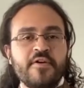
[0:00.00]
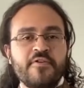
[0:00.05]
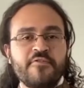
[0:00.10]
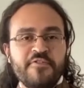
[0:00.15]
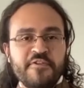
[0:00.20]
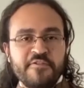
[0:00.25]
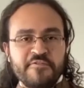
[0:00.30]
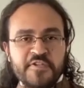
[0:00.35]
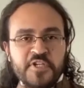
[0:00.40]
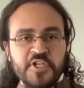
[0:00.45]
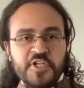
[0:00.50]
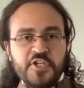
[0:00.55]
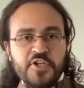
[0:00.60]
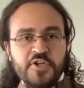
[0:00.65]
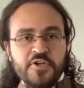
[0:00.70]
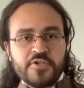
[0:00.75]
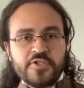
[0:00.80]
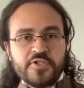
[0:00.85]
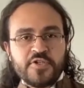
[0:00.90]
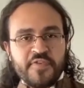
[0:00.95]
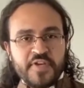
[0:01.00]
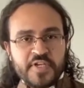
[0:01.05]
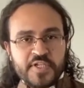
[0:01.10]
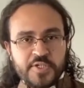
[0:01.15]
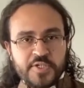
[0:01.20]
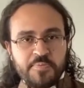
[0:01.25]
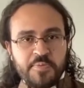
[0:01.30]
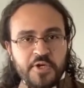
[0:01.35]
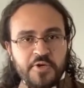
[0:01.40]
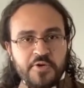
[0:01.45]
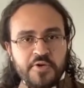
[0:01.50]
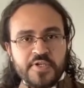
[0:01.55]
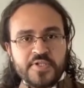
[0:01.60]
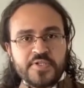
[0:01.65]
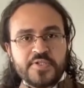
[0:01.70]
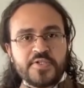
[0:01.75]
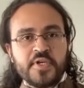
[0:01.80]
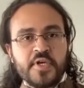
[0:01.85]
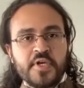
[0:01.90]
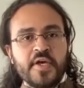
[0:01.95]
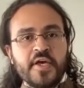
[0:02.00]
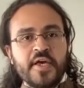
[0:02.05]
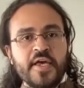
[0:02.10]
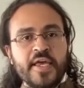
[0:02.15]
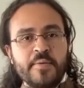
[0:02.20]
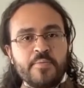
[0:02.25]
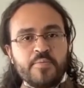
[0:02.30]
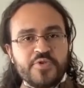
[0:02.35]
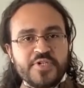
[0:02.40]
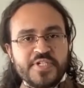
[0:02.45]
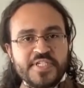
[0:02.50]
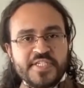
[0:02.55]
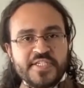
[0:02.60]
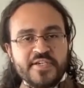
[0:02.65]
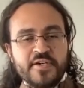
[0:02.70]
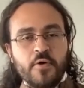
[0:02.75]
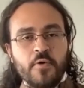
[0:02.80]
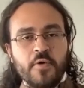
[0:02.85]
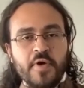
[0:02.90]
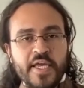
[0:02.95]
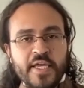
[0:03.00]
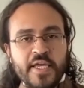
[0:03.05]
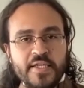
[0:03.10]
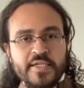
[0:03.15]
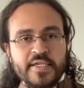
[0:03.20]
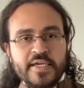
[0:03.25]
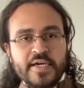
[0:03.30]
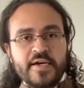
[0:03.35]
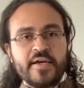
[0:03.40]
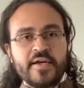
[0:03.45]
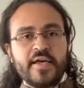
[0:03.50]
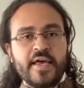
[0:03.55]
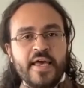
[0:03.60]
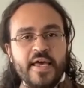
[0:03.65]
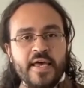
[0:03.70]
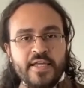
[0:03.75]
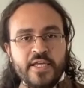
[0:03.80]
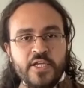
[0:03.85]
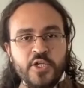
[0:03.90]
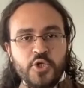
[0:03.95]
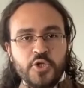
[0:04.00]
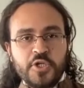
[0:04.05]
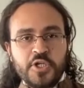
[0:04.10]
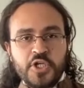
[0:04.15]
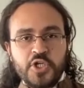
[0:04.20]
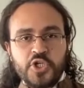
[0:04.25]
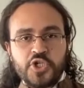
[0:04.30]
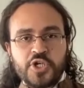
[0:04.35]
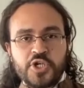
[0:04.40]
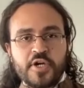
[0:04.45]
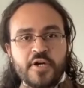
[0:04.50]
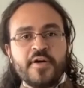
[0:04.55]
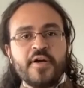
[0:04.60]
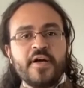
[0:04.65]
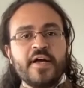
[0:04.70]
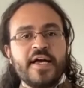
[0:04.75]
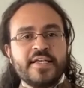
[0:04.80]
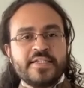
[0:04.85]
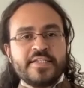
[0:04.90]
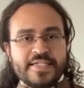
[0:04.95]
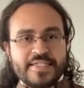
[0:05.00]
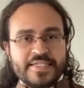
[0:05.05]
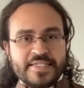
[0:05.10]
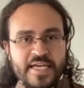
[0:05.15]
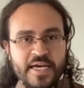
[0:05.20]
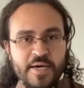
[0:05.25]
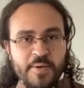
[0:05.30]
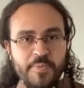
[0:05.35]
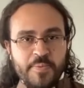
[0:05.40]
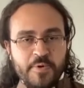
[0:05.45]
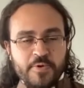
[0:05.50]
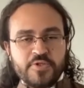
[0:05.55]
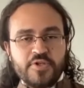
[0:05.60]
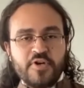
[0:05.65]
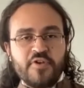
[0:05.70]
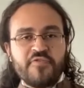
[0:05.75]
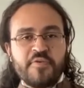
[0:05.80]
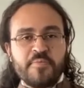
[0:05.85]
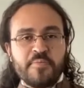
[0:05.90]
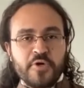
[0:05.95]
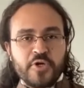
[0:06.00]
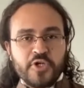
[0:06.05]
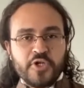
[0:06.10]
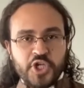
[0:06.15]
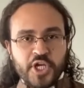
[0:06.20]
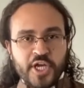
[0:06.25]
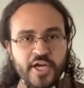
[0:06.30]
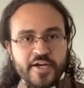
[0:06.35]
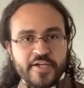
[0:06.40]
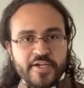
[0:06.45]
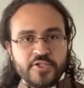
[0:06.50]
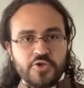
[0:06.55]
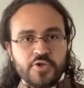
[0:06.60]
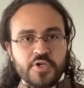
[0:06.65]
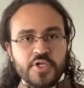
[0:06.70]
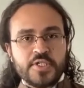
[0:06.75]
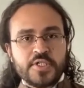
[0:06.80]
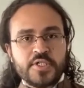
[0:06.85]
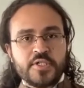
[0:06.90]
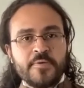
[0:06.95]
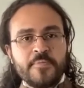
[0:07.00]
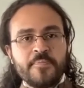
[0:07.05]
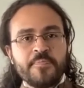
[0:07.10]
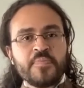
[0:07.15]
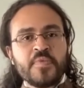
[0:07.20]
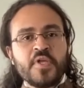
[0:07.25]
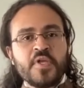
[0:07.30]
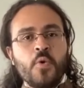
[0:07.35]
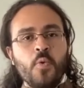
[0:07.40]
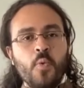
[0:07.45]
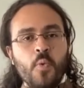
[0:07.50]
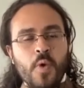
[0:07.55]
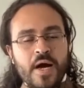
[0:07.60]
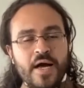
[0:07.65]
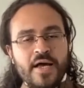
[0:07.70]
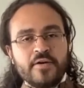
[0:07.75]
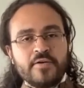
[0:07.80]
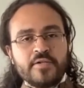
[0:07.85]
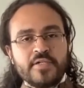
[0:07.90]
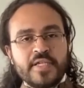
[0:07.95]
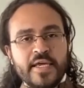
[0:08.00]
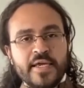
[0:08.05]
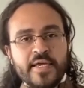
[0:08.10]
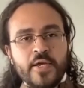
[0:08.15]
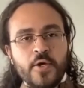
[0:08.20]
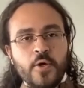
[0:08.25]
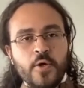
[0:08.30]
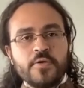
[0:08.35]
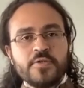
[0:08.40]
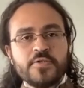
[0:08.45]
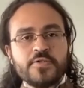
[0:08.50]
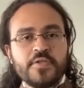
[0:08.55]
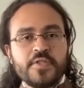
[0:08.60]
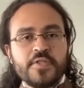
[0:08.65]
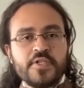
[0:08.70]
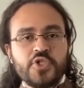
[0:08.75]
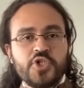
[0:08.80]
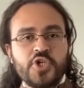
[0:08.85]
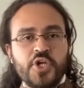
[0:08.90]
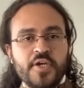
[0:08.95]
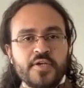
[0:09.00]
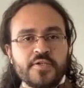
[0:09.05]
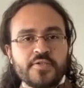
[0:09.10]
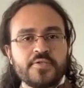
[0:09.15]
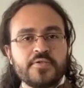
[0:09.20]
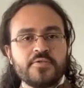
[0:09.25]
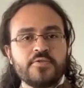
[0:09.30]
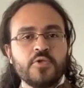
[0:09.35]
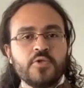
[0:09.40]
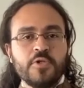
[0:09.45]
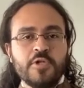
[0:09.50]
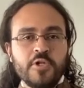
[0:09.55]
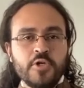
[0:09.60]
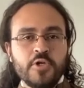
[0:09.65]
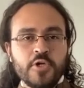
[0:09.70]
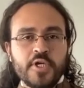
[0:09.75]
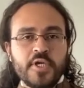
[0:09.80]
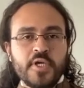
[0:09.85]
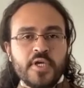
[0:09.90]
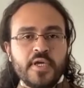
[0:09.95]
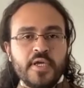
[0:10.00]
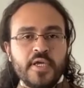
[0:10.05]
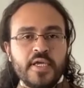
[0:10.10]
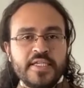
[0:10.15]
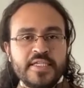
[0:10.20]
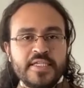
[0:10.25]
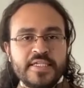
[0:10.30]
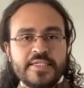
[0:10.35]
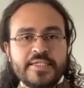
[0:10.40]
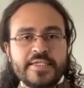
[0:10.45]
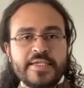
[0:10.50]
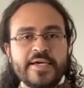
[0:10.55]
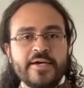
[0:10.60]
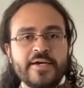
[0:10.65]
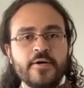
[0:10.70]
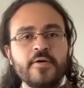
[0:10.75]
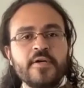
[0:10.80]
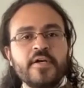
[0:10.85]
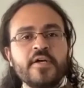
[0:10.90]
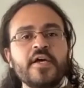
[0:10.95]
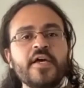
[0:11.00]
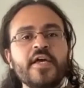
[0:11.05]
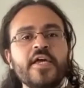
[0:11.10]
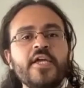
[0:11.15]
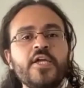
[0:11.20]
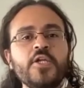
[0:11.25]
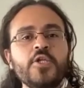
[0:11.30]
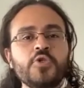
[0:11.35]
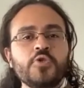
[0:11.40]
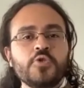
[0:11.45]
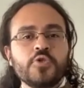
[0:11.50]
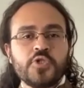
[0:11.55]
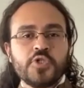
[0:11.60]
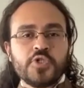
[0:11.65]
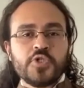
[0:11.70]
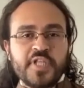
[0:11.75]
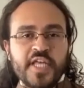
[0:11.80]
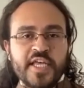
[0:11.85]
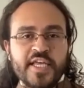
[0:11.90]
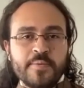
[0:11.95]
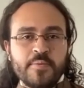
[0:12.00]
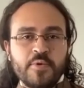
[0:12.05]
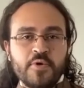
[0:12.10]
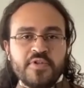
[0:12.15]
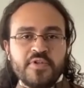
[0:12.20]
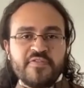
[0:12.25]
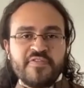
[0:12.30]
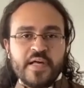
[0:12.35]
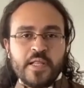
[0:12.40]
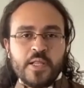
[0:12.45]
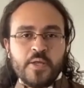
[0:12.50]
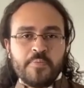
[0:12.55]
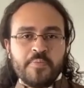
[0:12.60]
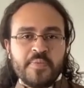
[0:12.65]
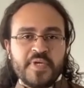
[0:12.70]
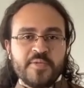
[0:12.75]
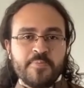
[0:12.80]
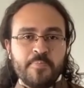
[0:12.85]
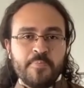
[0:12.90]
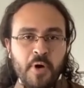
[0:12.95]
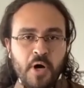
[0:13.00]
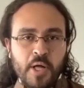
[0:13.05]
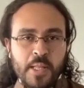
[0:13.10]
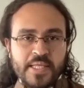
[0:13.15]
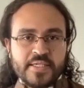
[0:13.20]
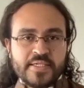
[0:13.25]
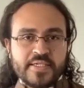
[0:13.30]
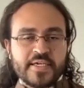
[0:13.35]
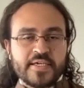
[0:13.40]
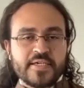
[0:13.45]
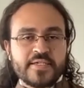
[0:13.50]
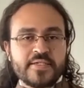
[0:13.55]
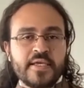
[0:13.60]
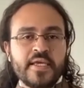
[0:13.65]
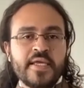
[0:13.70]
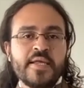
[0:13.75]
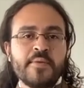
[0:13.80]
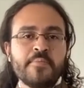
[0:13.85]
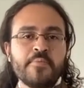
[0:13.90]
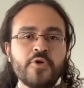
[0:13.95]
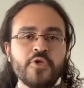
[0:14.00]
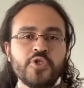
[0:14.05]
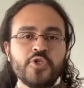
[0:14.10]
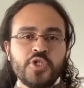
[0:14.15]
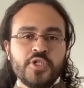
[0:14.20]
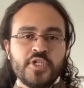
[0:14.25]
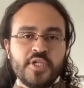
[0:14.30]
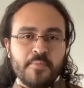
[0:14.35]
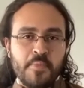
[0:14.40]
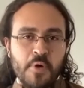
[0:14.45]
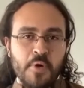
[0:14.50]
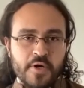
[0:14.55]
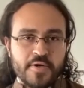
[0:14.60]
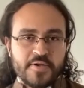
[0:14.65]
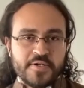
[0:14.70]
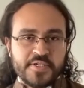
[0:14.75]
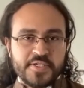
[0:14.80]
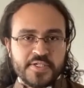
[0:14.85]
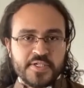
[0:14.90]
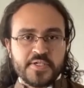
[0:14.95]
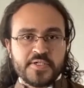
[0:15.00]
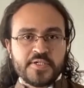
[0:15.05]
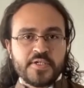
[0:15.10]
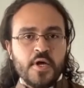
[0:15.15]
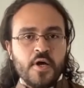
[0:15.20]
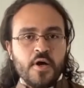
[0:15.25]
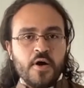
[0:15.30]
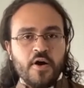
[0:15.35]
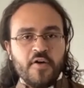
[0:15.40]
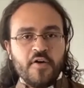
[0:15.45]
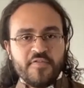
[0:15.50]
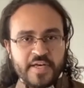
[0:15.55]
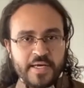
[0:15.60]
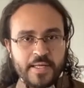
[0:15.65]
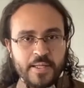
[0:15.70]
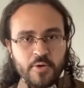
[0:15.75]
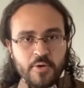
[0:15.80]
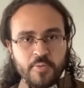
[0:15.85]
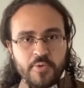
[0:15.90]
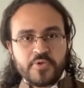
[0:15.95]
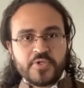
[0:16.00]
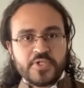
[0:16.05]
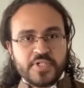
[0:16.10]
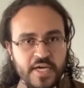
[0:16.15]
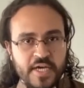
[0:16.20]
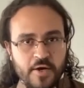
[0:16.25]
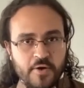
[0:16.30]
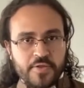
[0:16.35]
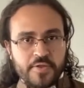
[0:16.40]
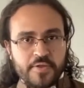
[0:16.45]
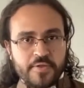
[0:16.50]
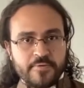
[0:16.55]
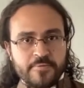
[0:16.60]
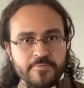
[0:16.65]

15 years of experience in Brazil, India, and Indonesia as examples of emerging countries, while taking also the chance to look in detail into sustainable development politics in emerging democracies of the global South.